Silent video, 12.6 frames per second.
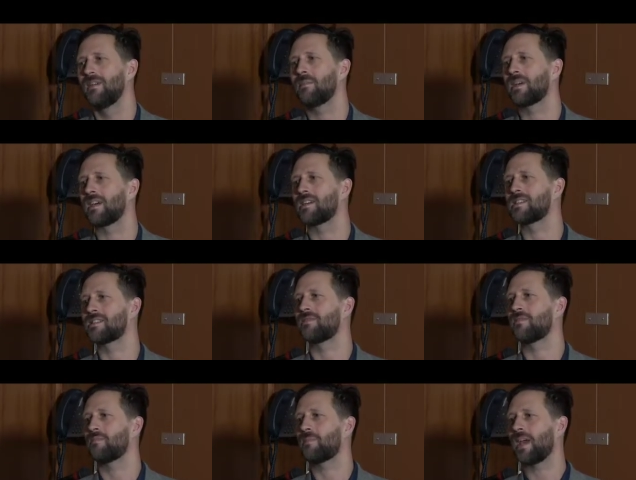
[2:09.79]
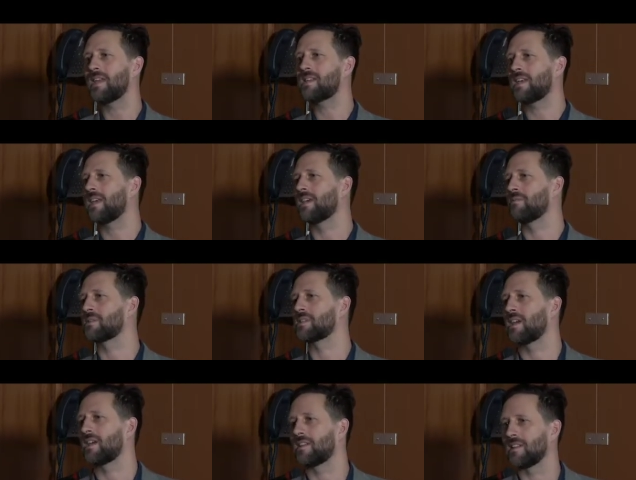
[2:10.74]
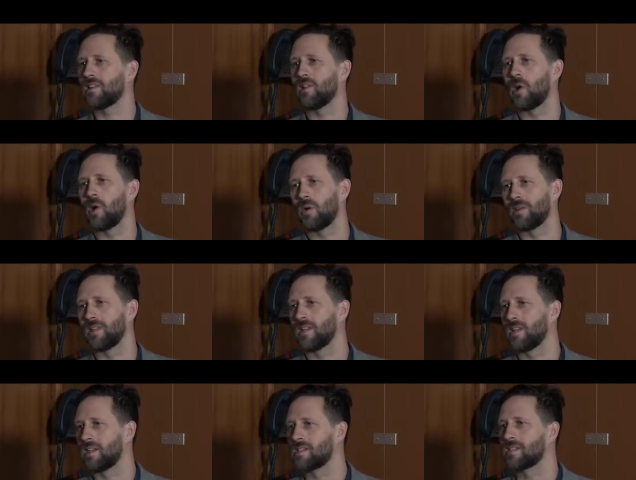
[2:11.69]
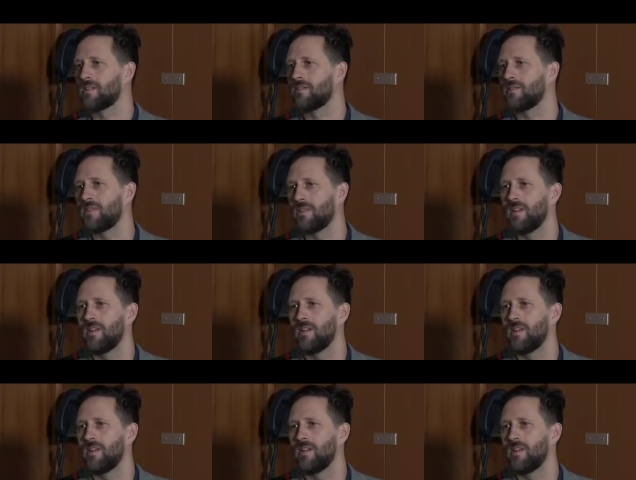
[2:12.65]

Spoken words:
because painting was like low on the list of